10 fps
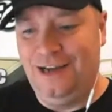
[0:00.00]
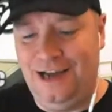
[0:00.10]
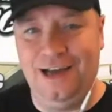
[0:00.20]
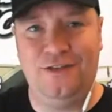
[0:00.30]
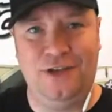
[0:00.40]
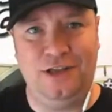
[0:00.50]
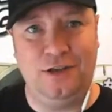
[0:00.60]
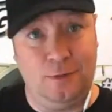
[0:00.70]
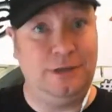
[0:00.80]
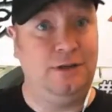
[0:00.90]
that
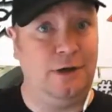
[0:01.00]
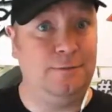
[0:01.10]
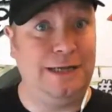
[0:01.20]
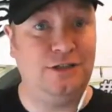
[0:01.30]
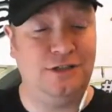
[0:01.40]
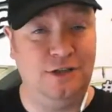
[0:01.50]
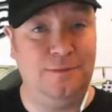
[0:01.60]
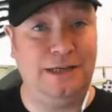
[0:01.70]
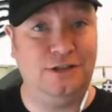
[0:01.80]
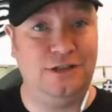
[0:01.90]
you
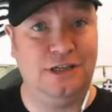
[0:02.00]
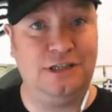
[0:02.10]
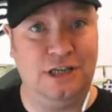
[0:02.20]
mentioned that